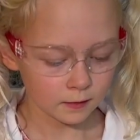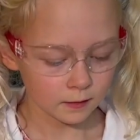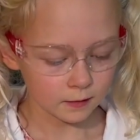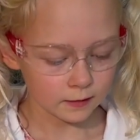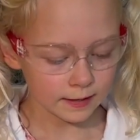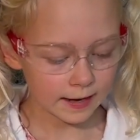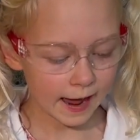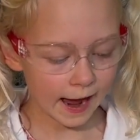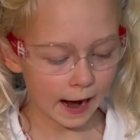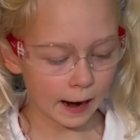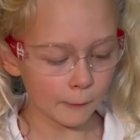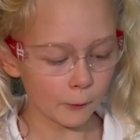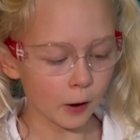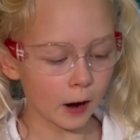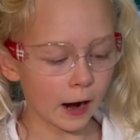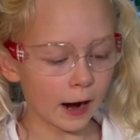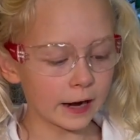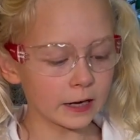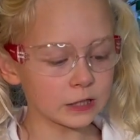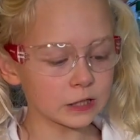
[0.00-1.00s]
Now,
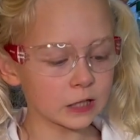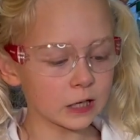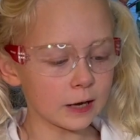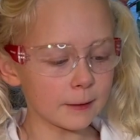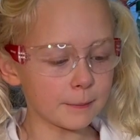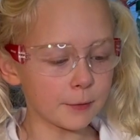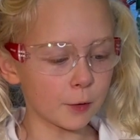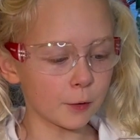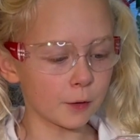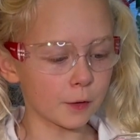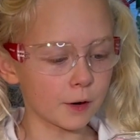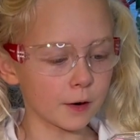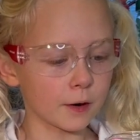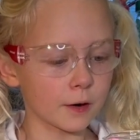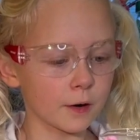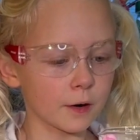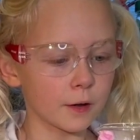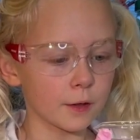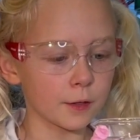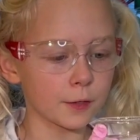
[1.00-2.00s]
I shall pour
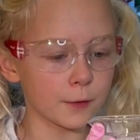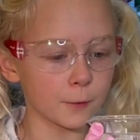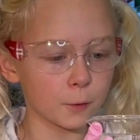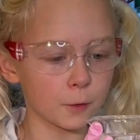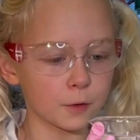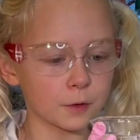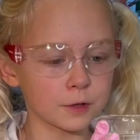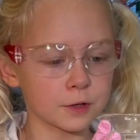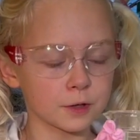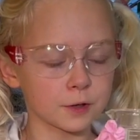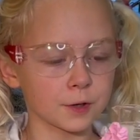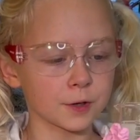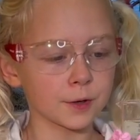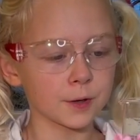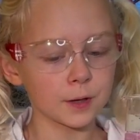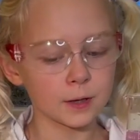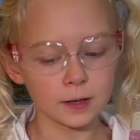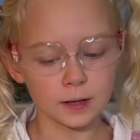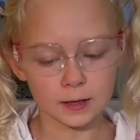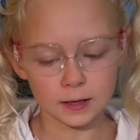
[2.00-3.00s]
the water
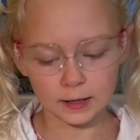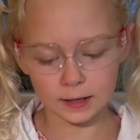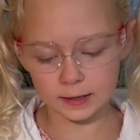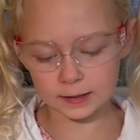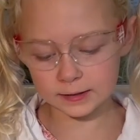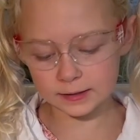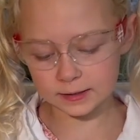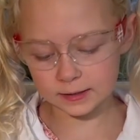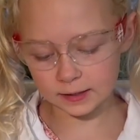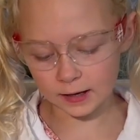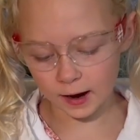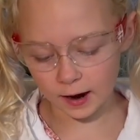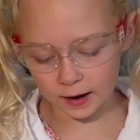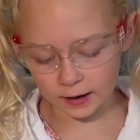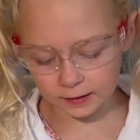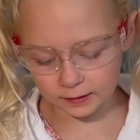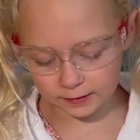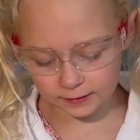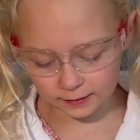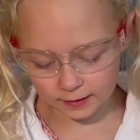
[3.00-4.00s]

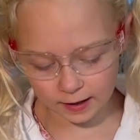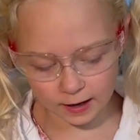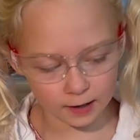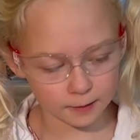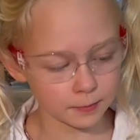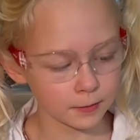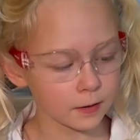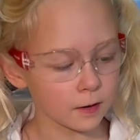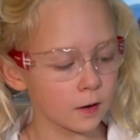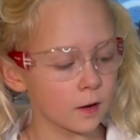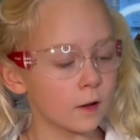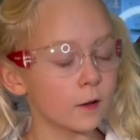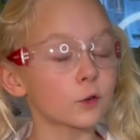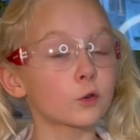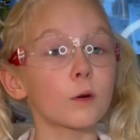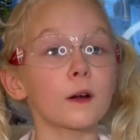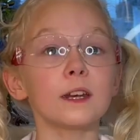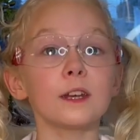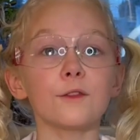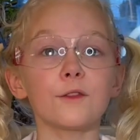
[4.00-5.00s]
inside the cup,
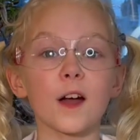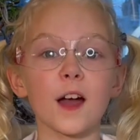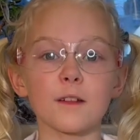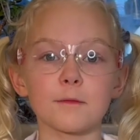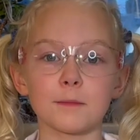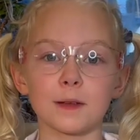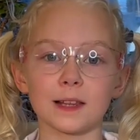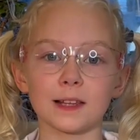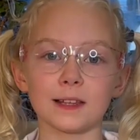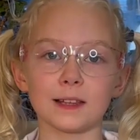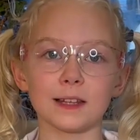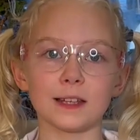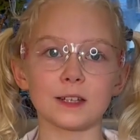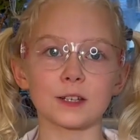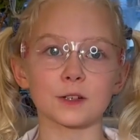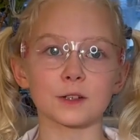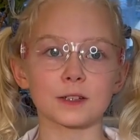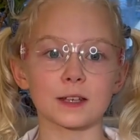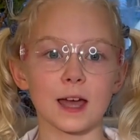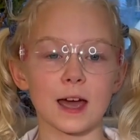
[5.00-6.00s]
25
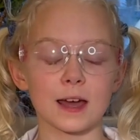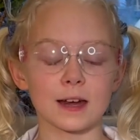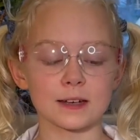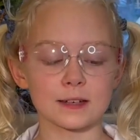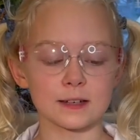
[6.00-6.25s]
milliliters at a